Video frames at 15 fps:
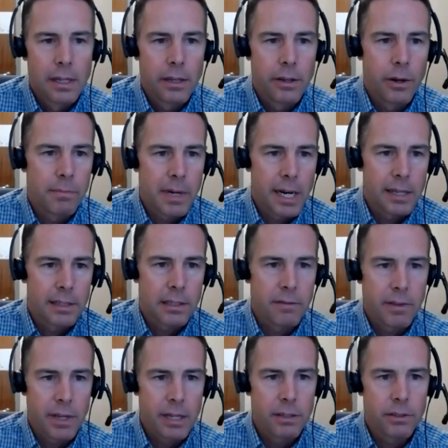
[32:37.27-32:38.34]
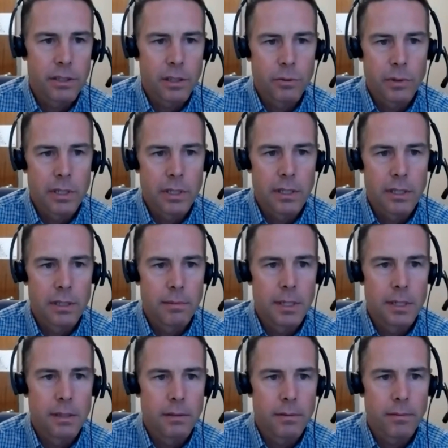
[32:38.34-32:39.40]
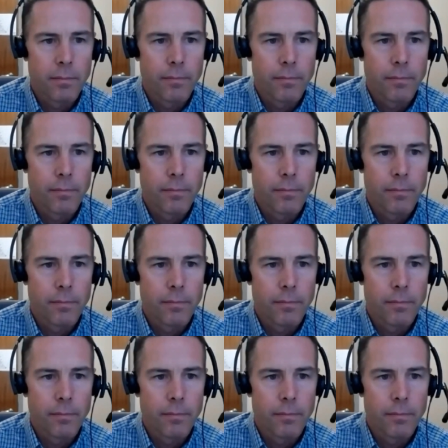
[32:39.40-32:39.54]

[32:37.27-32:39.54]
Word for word: You know, positive antigen would need to be